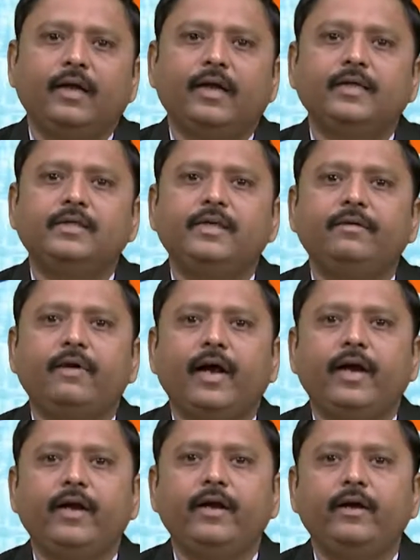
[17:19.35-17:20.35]
is
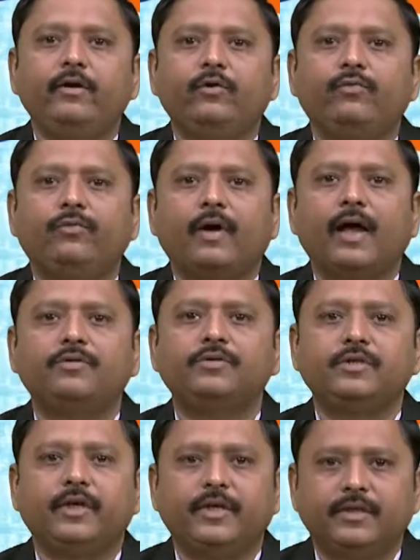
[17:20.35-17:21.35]
divided into five
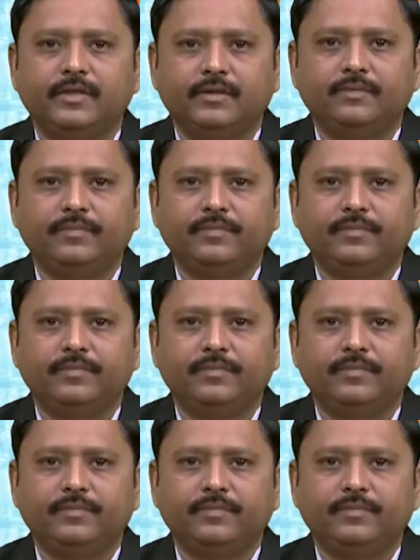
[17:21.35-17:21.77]
states.